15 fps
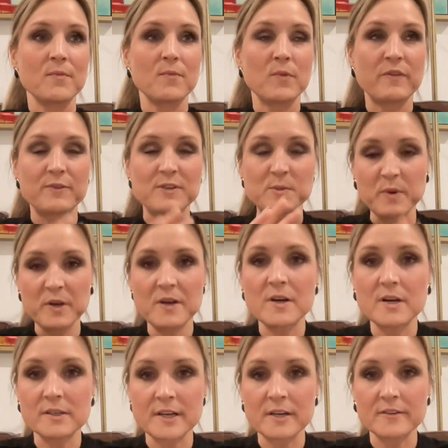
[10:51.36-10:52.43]
if we spend it
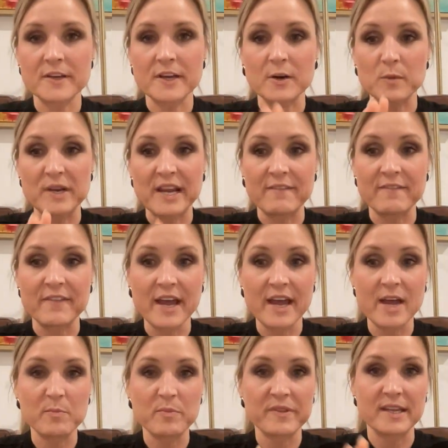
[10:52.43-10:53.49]
all on healthcare, we'd have
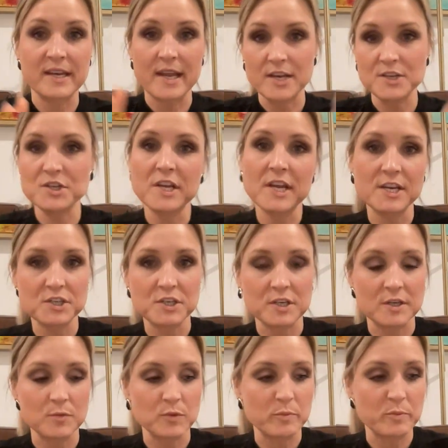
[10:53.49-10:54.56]
that, but then
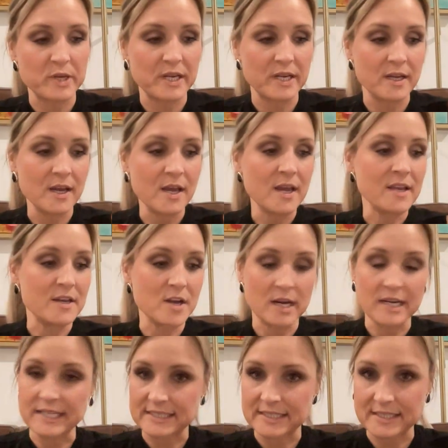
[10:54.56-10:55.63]
education would be
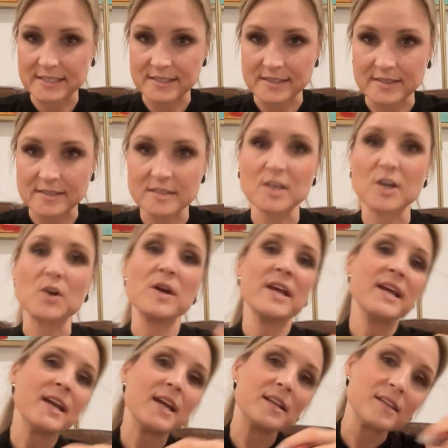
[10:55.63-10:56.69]
non-existent. So
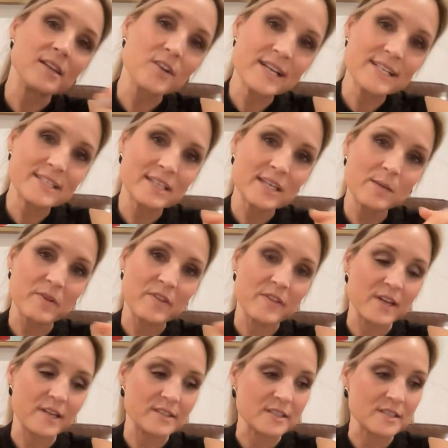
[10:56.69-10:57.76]
in the grand scheme of
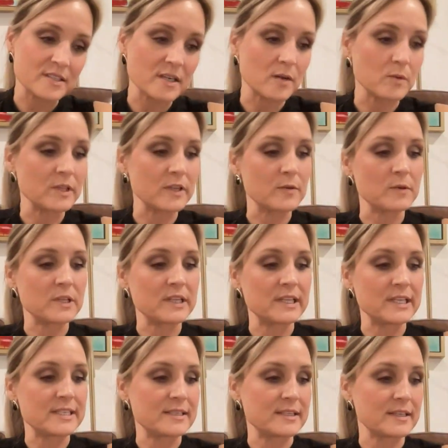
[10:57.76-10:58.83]
things, it's not really
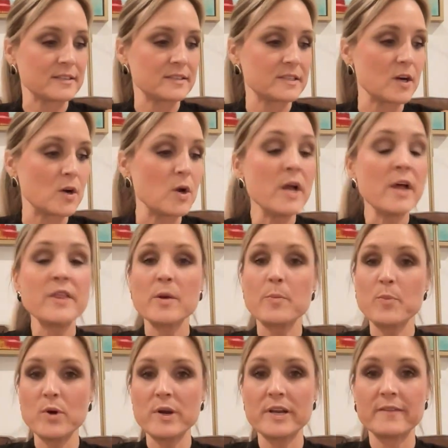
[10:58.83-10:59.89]
realistic. So the
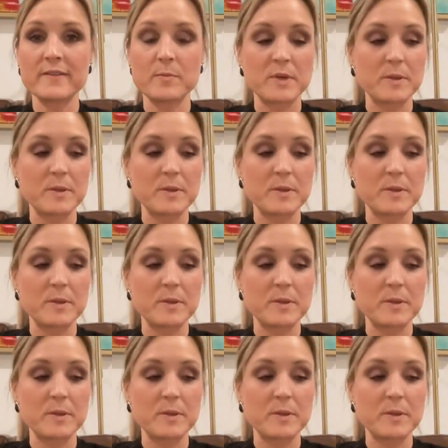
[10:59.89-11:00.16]
point of the